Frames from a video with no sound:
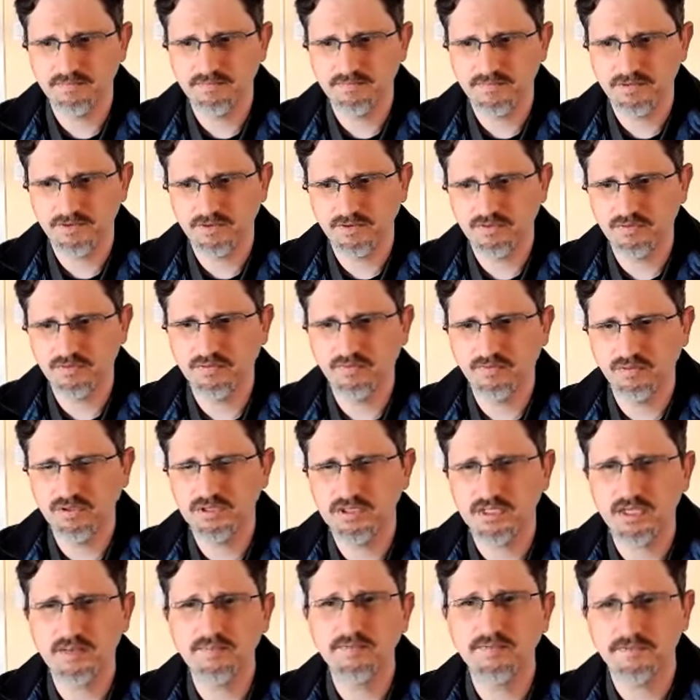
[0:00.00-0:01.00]
or what
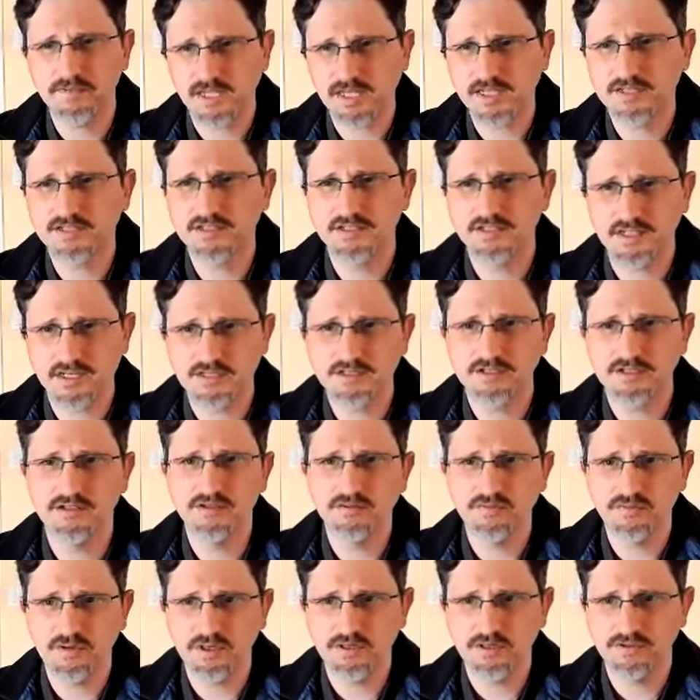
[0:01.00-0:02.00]
type of clash detection you
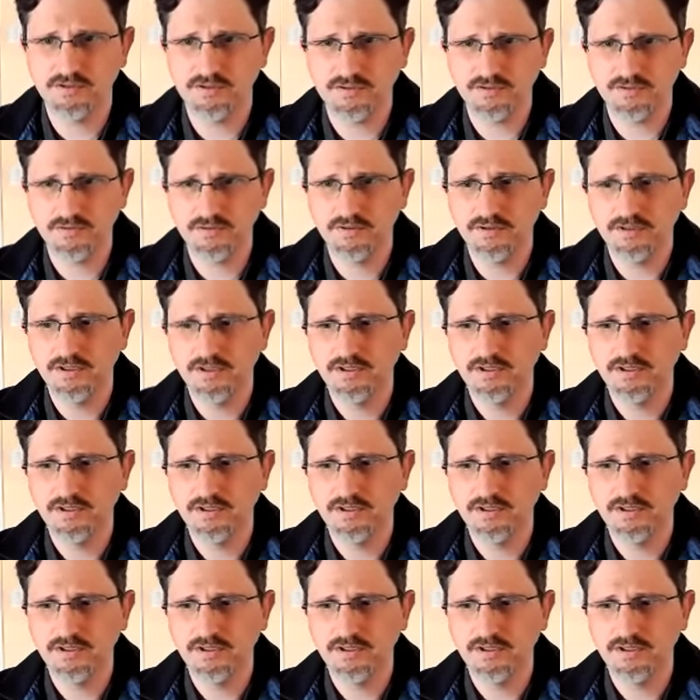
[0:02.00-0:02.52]
want to do,